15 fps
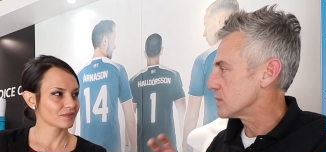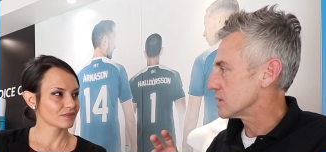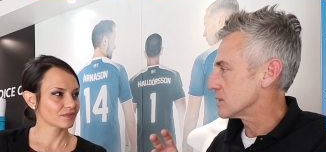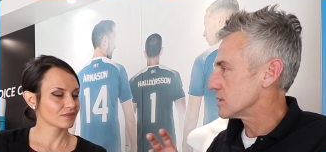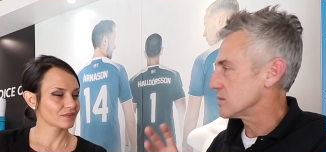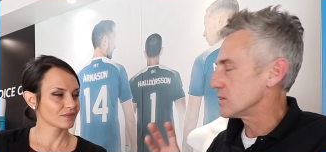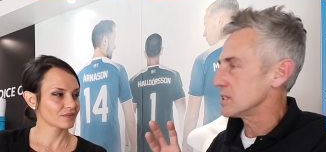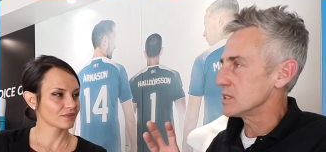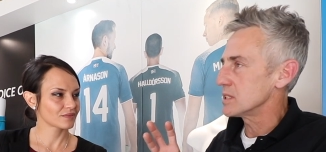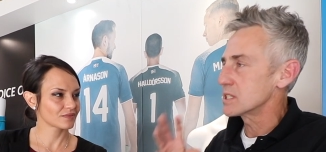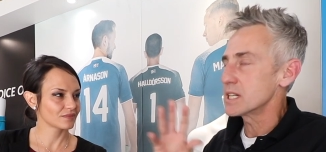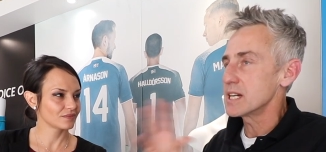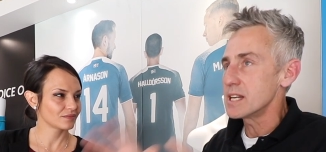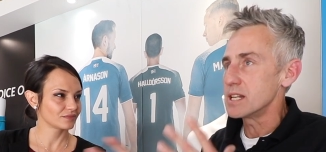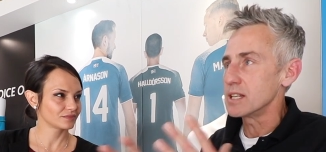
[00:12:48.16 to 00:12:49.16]
Speaker 1: the, the
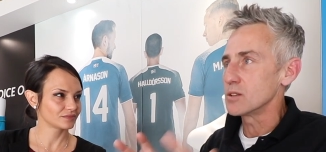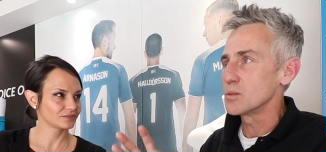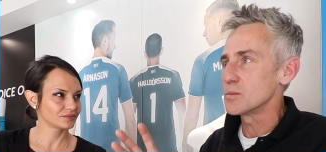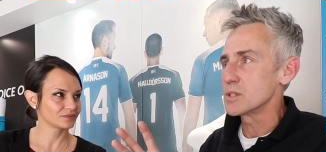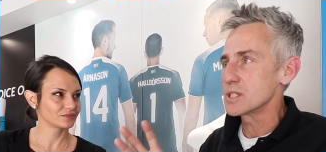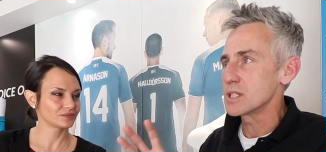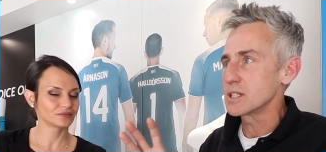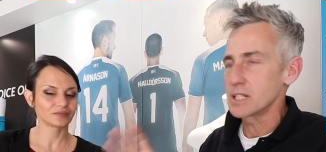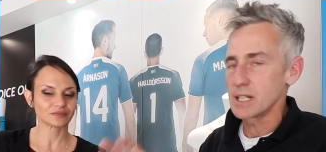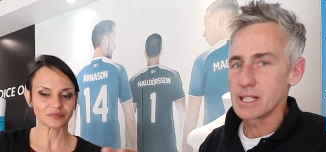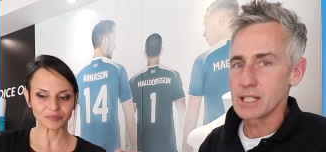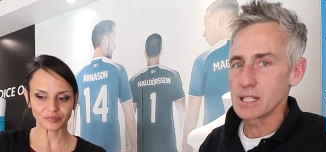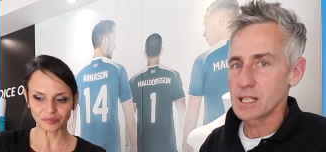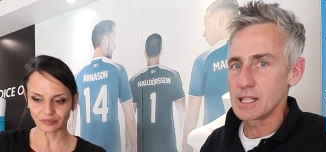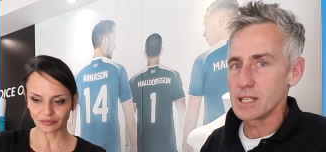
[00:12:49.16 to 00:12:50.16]
training, almost the
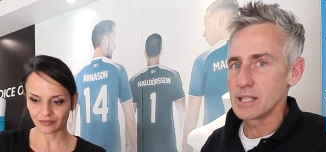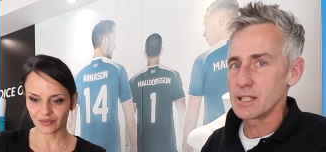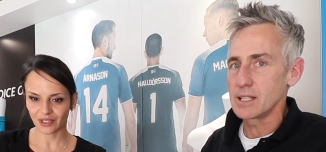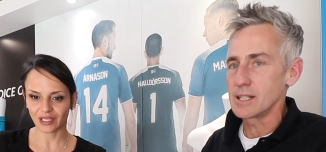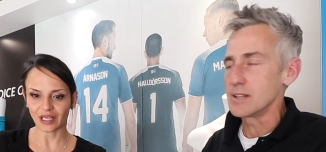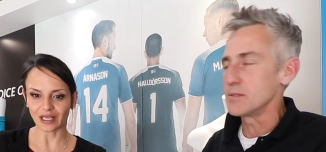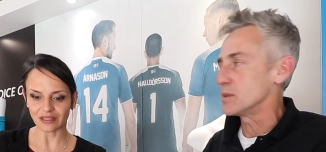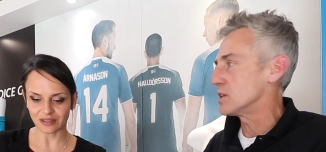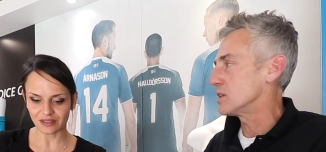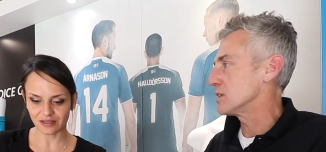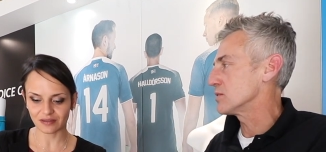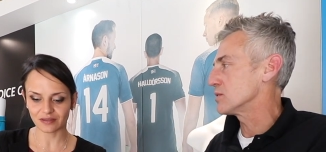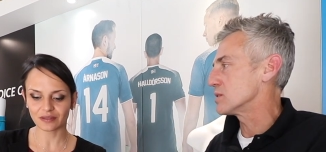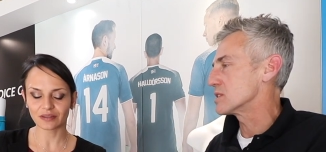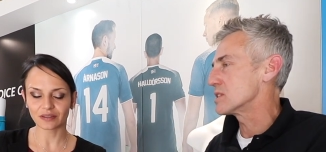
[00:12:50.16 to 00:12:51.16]
training and care that he gave yes. me
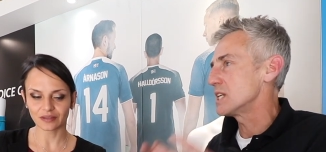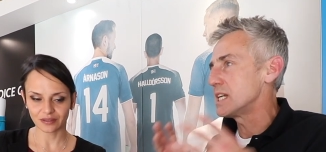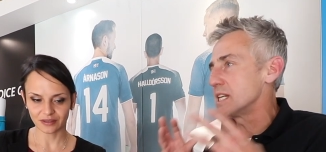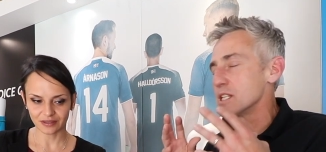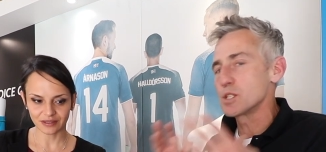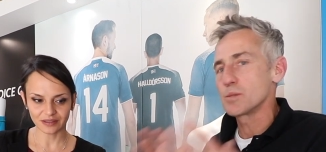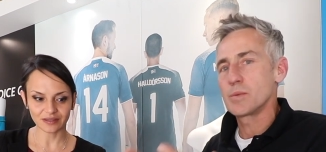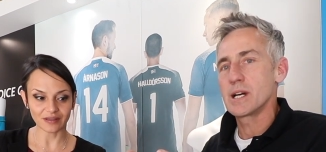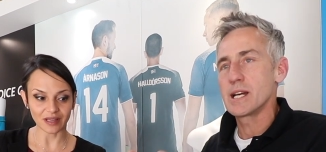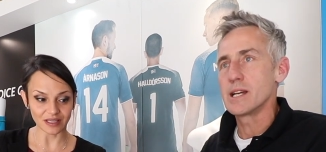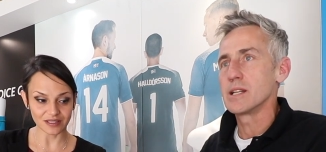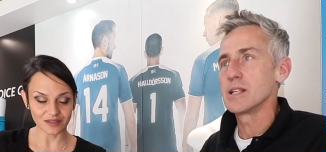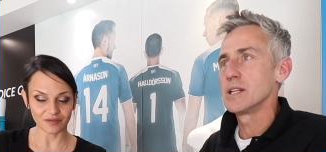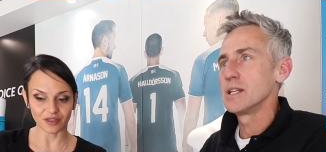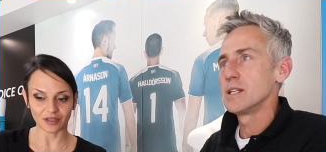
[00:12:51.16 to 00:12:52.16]
afterwards really
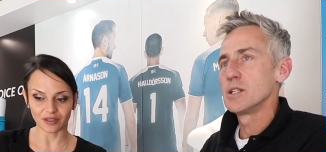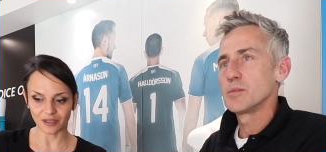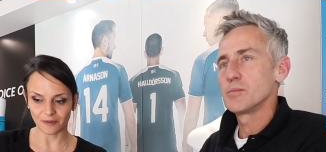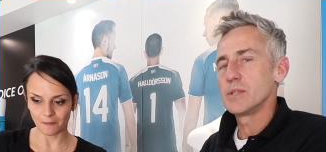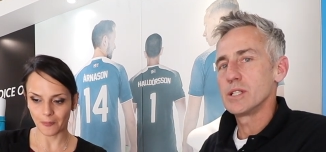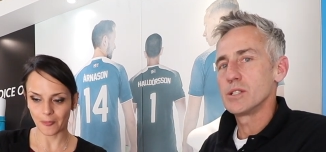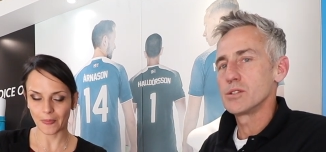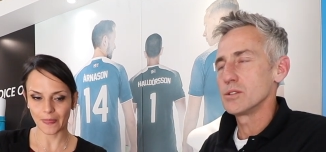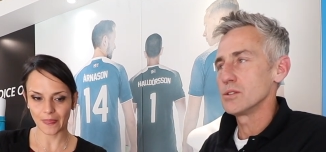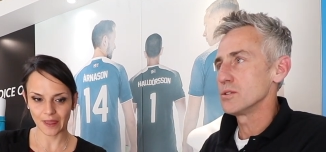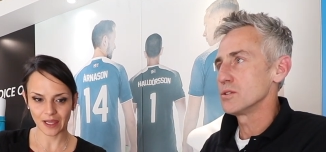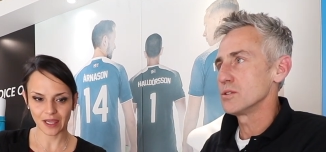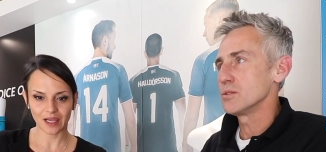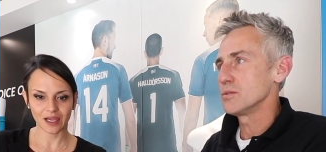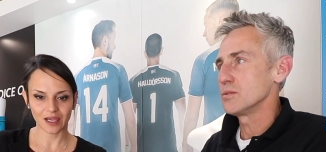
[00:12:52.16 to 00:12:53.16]
inspired me to,
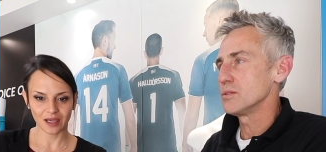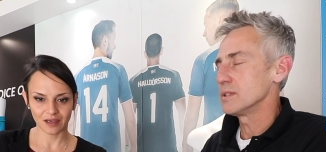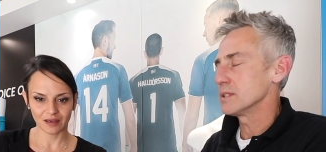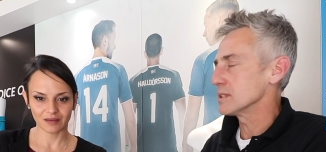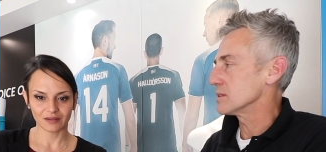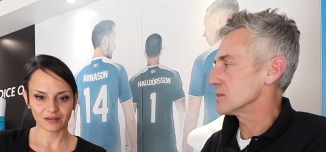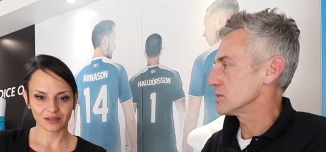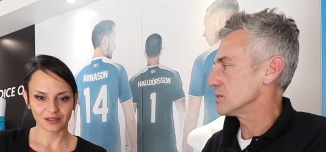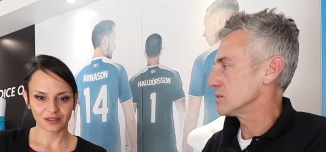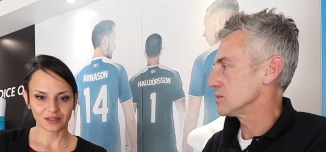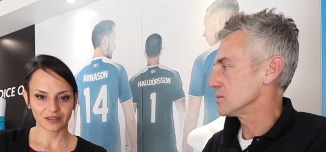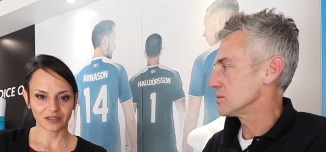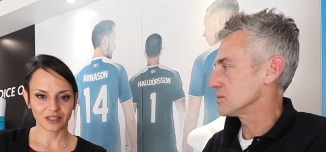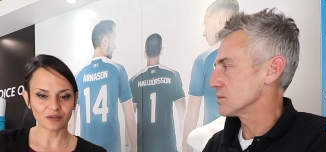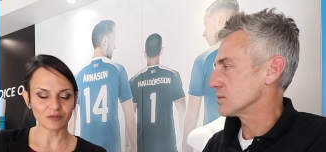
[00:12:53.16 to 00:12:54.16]
to, yeah, to...
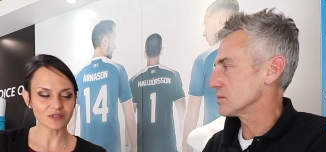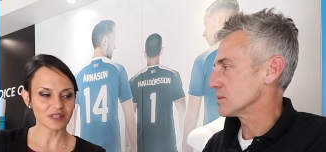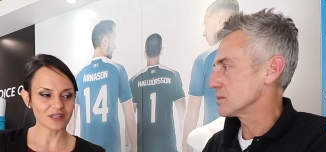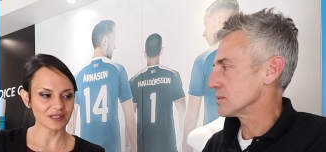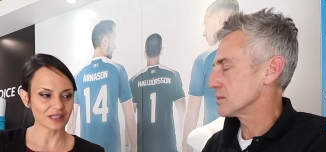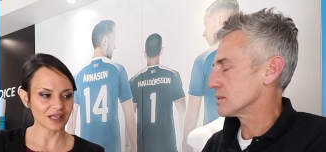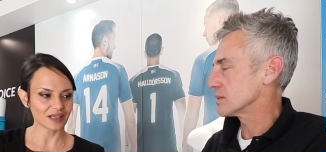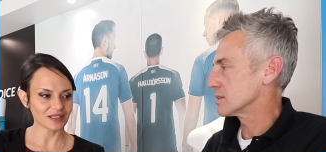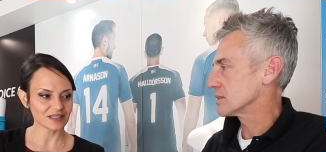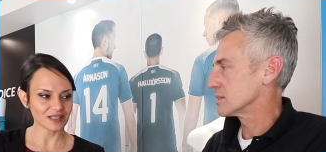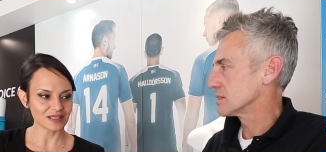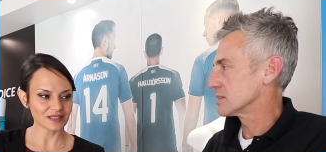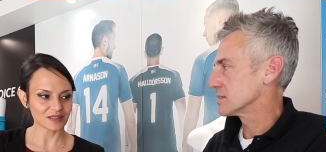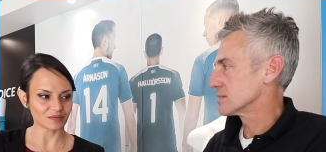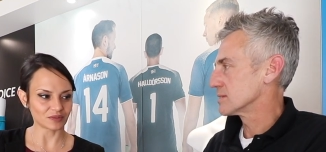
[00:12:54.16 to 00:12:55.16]
Speaker 2: And also that they're
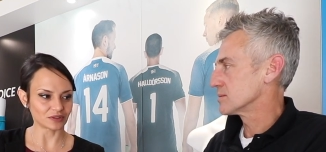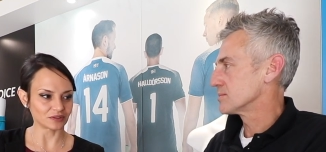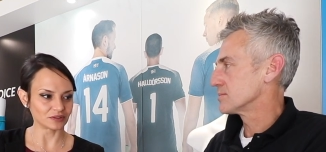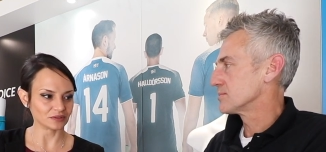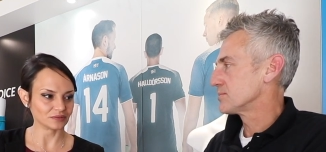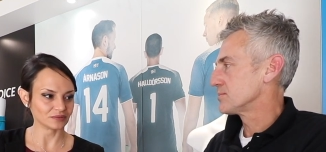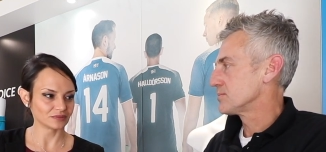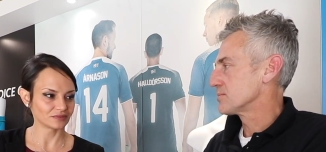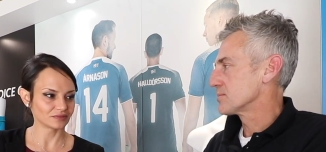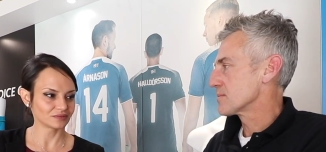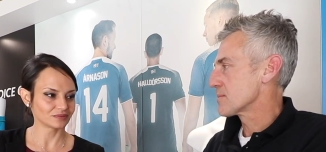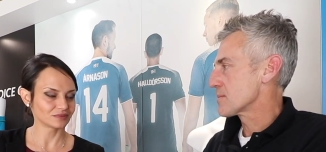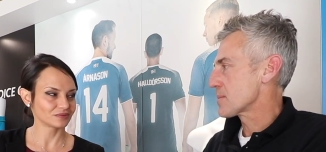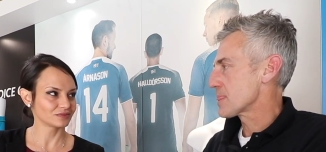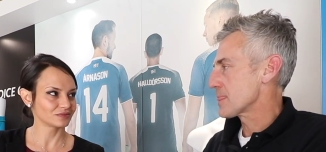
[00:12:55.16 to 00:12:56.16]
accessible.
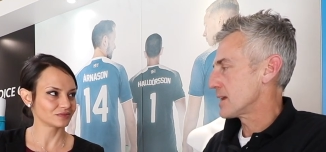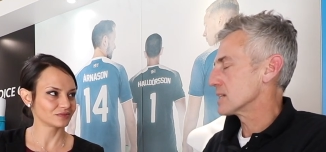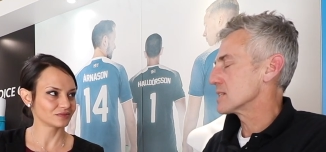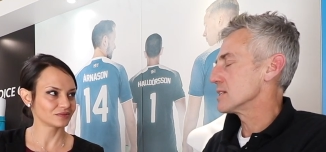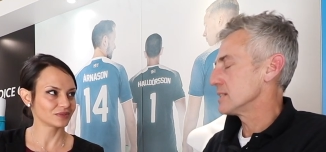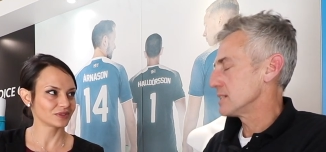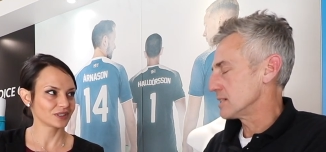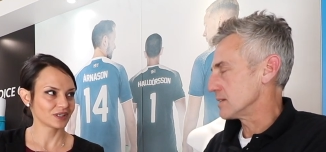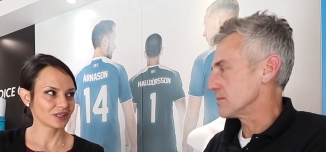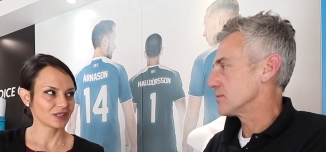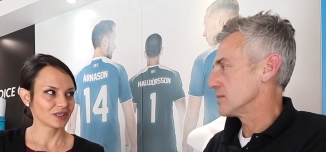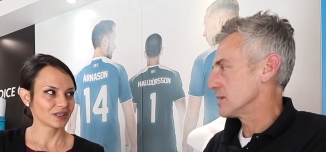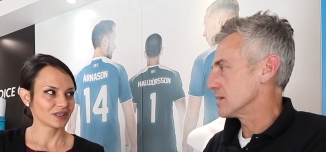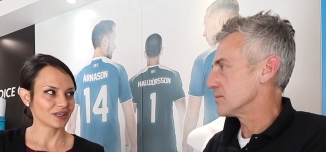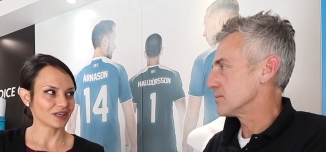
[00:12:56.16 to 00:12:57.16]
yeah,
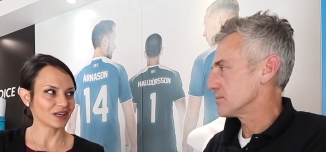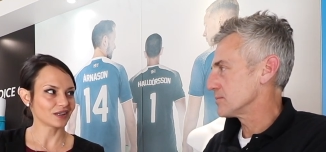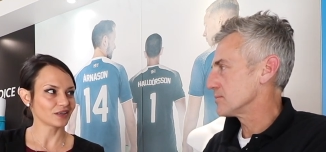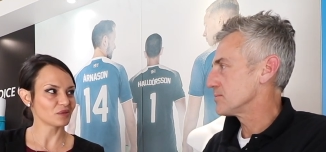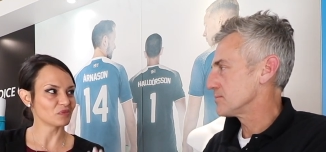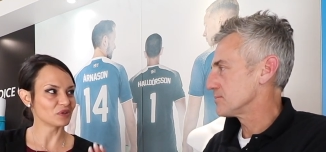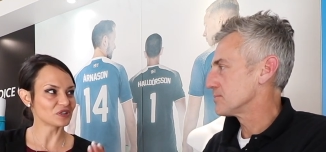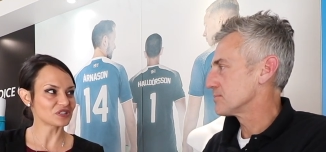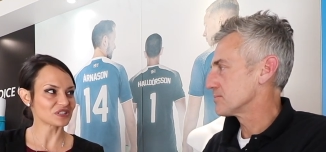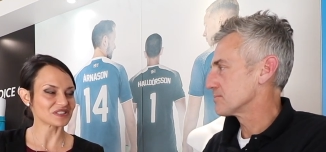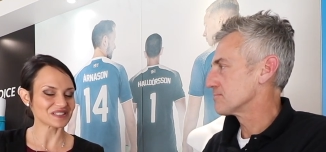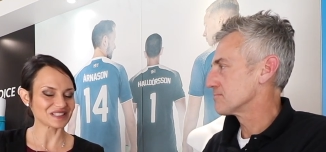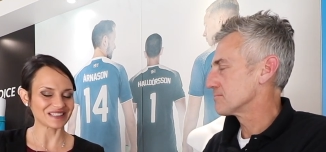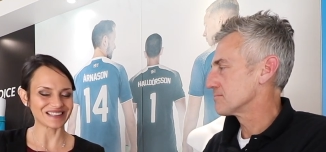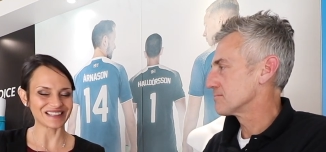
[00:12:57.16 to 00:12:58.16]
yeah. An
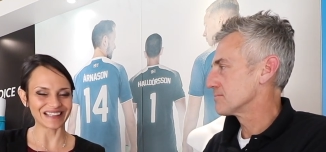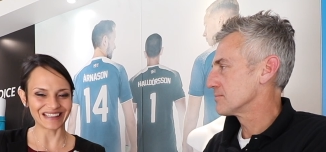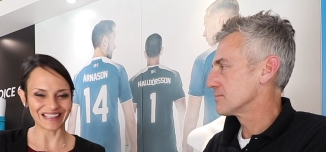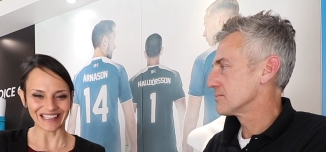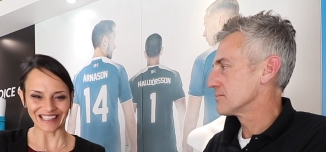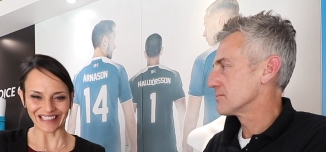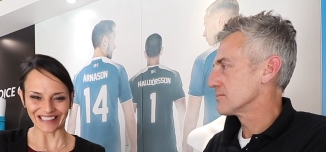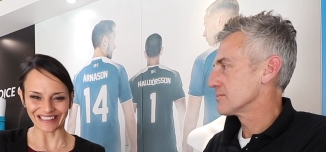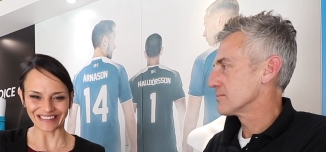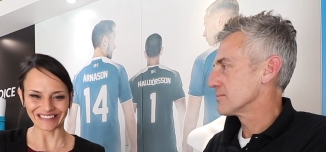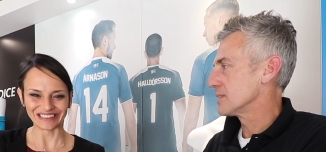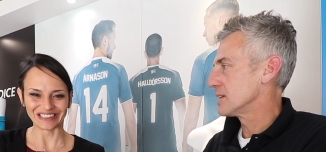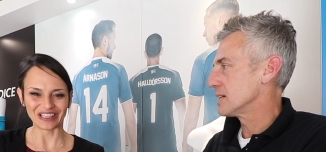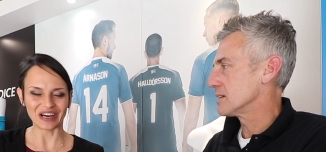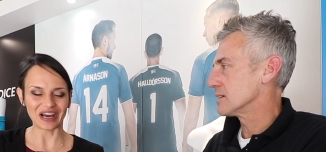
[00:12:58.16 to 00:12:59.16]
emergency, they're there.
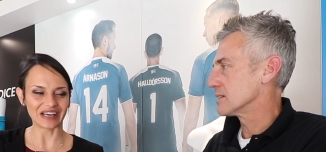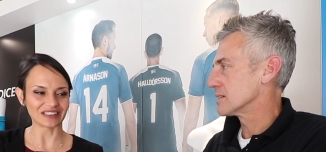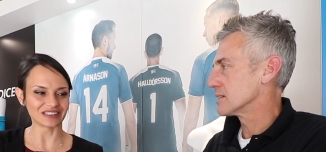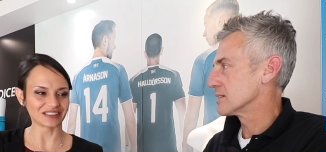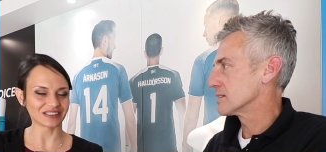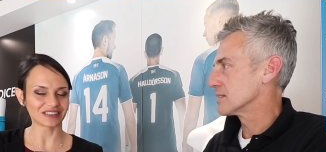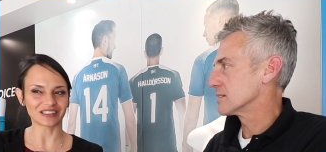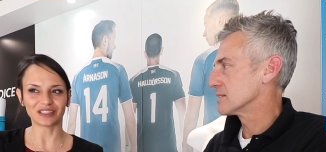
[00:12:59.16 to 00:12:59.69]
Yeah. And